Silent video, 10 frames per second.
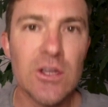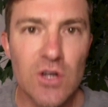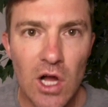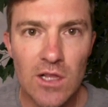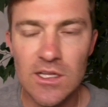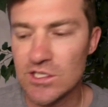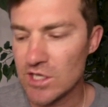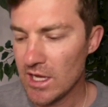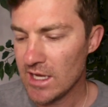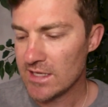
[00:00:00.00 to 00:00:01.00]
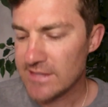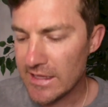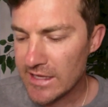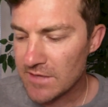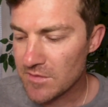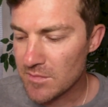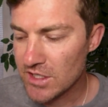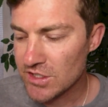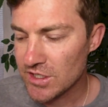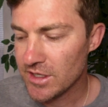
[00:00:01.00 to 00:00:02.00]
your knowledge, selling
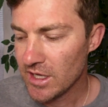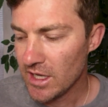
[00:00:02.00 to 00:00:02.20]
information.